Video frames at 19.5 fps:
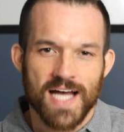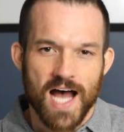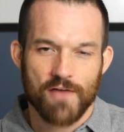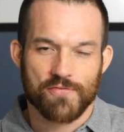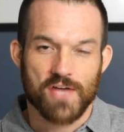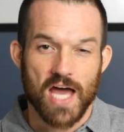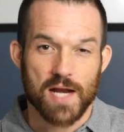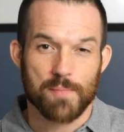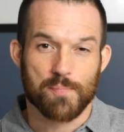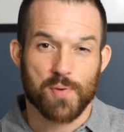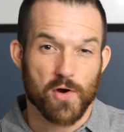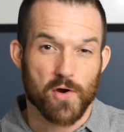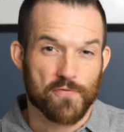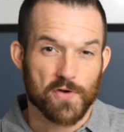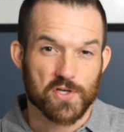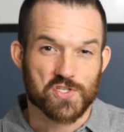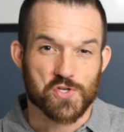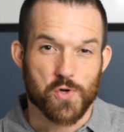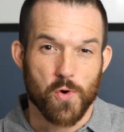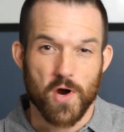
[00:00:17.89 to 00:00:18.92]
I've got a
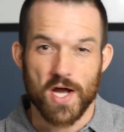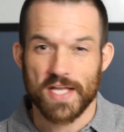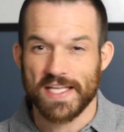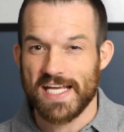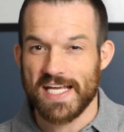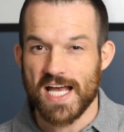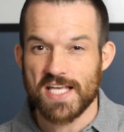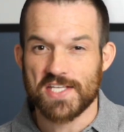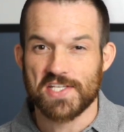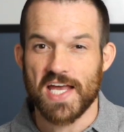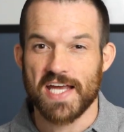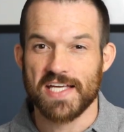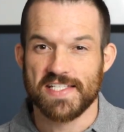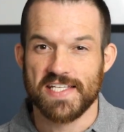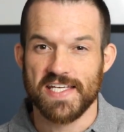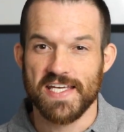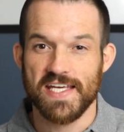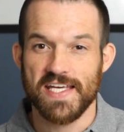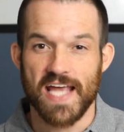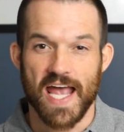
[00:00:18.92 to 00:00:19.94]
perfect score on the
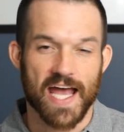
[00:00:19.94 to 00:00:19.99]
SAT